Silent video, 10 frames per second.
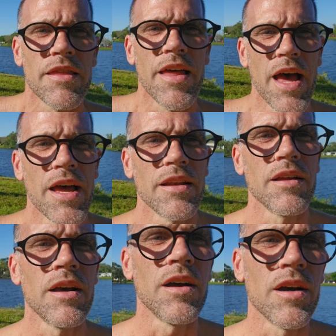that
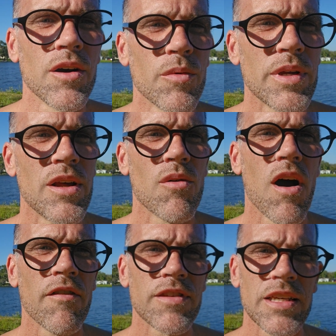we don't
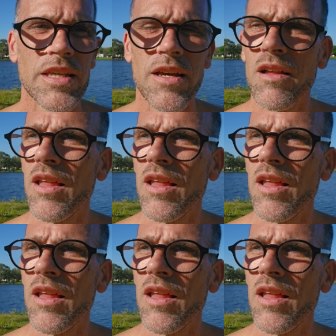often get a